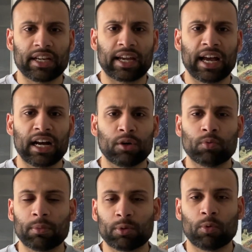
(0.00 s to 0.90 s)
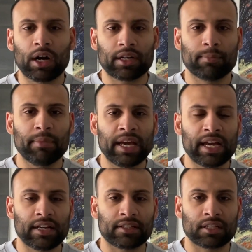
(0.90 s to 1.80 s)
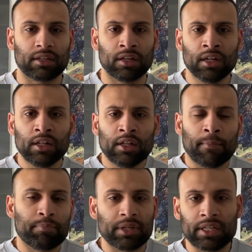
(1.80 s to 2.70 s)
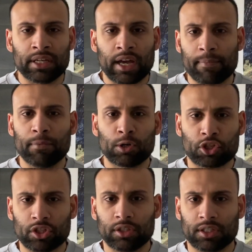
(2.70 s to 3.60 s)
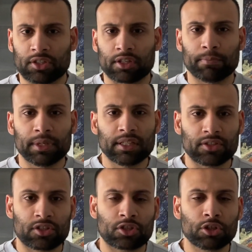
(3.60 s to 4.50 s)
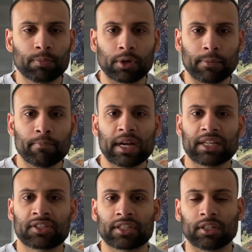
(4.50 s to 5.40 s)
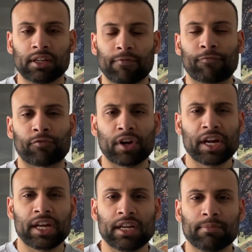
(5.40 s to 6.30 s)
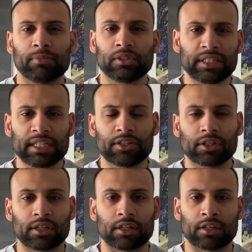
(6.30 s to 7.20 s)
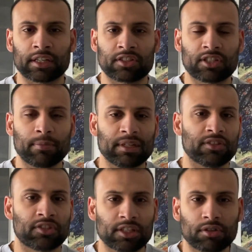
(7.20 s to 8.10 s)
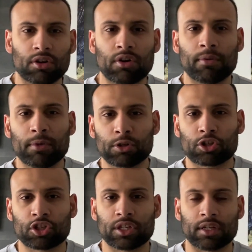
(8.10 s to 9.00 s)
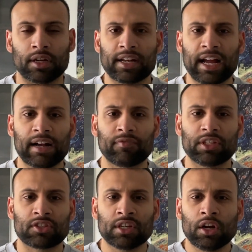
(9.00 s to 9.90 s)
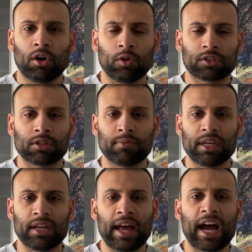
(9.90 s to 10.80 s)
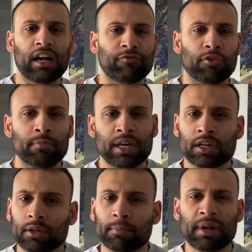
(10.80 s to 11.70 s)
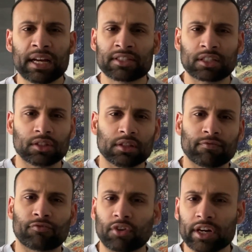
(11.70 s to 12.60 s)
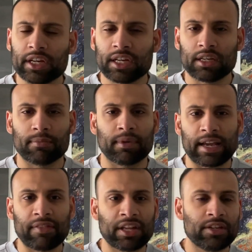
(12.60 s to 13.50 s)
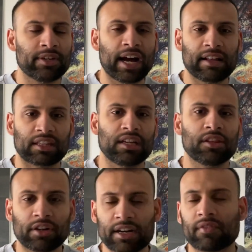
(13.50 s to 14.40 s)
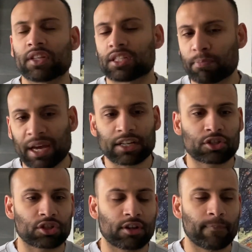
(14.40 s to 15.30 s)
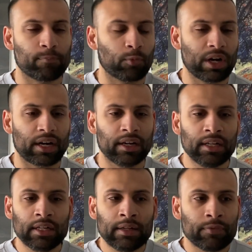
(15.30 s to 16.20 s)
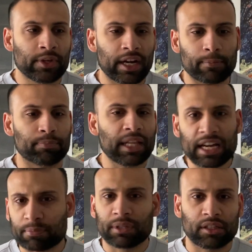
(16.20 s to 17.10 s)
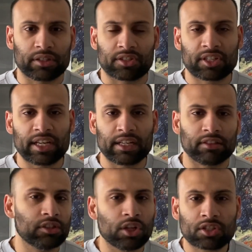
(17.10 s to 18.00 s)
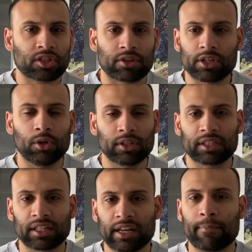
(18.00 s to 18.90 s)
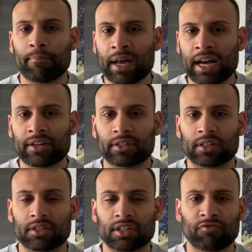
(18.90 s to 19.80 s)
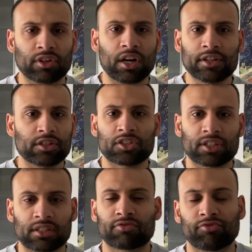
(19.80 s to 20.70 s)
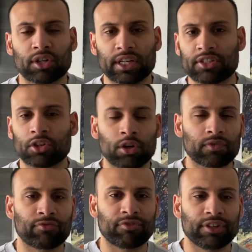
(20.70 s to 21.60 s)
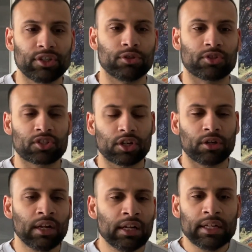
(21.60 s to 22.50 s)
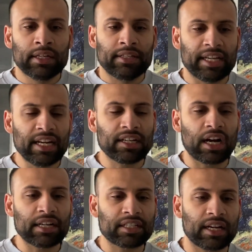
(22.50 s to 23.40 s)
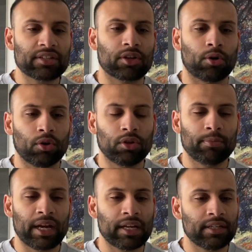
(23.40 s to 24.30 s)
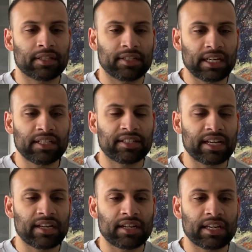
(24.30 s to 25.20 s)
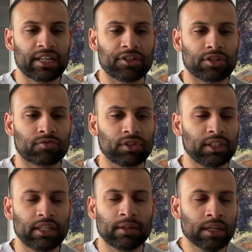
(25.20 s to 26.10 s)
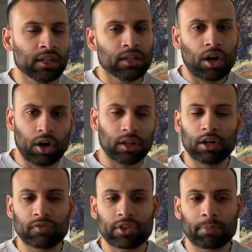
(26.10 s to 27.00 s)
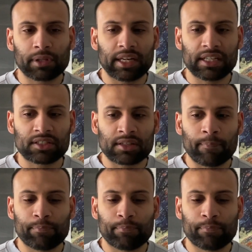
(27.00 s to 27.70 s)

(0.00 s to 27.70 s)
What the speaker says: how women want a man to be emotionless and be this super masculine frame leader, exhibit zero emotion, have this ultimate alpha male masculine frame. And then you got the other end of the spectrum where you got black pillars saying looks are the only thing that matters. If you're under 6 foot, it's over for you. So dating content as a whole, man, in today's day and age, it's really all over the place.